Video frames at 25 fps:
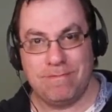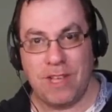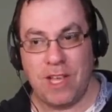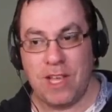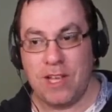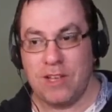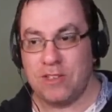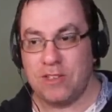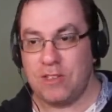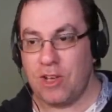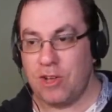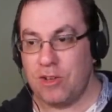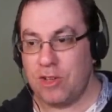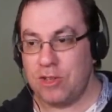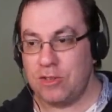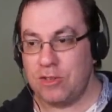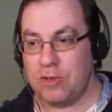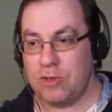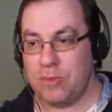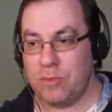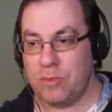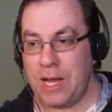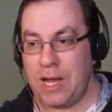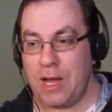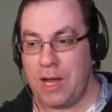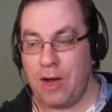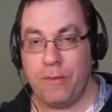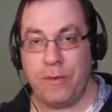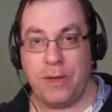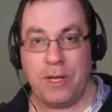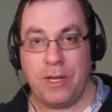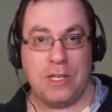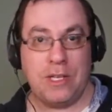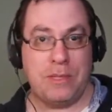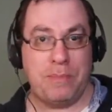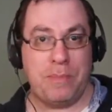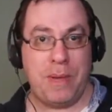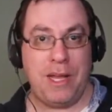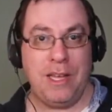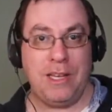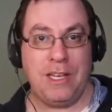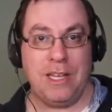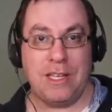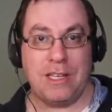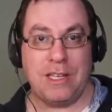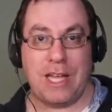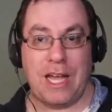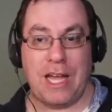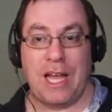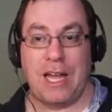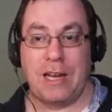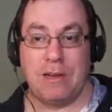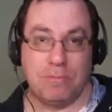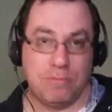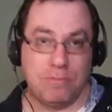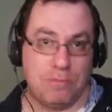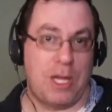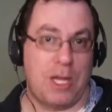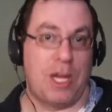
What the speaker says: So that's a good way of expanding and